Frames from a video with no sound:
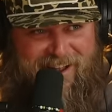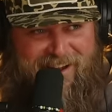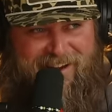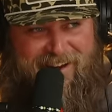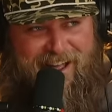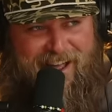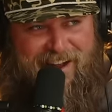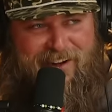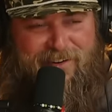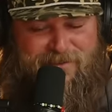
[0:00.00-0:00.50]
I
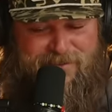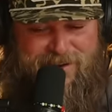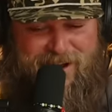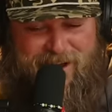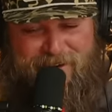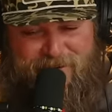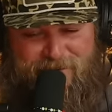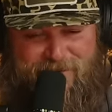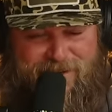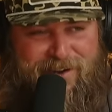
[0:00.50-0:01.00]
don't, I don't
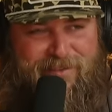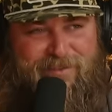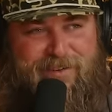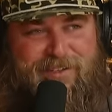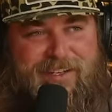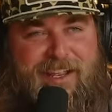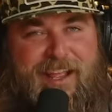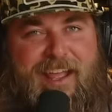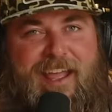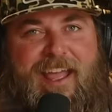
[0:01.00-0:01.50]
know. It
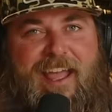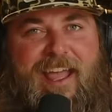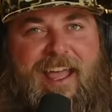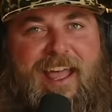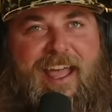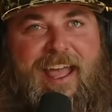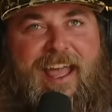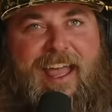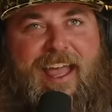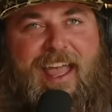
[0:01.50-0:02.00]
was,
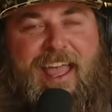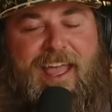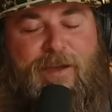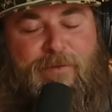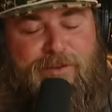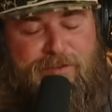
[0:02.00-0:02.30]
it